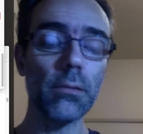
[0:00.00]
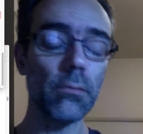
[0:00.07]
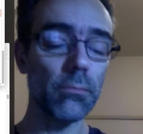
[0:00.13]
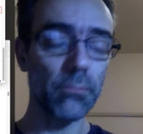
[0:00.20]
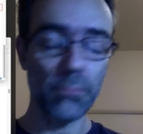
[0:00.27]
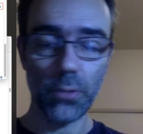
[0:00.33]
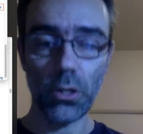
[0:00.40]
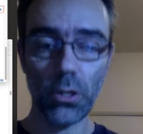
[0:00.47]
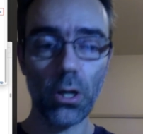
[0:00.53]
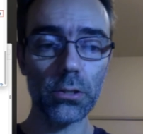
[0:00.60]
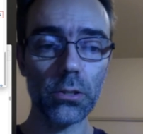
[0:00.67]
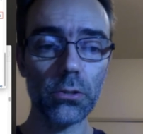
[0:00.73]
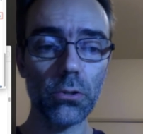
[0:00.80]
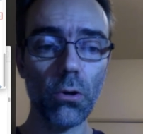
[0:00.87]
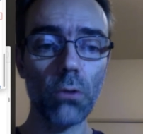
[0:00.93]
because
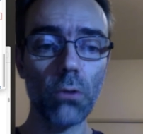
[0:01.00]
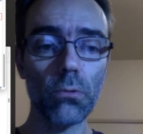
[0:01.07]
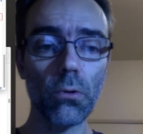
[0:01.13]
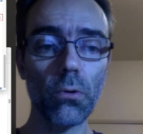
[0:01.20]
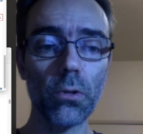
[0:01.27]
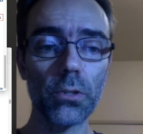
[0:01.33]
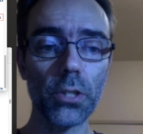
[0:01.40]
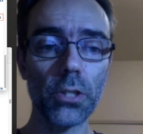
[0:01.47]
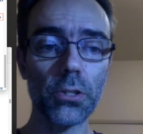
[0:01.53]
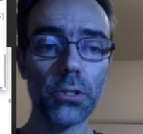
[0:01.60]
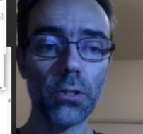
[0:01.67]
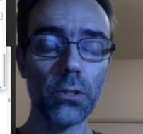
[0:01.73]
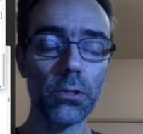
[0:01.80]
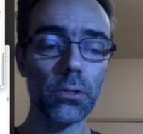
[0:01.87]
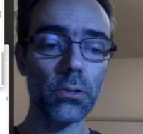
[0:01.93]
the low
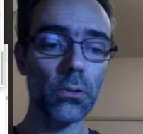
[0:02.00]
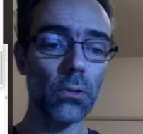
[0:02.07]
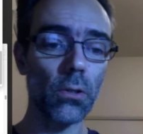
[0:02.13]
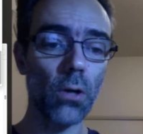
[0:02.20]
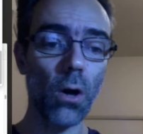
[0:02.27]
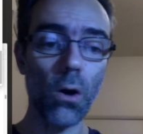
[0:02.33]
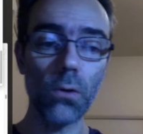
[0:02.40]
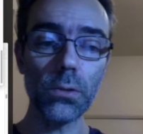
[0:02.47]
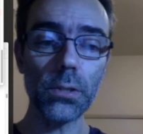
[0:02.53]
conditions hold,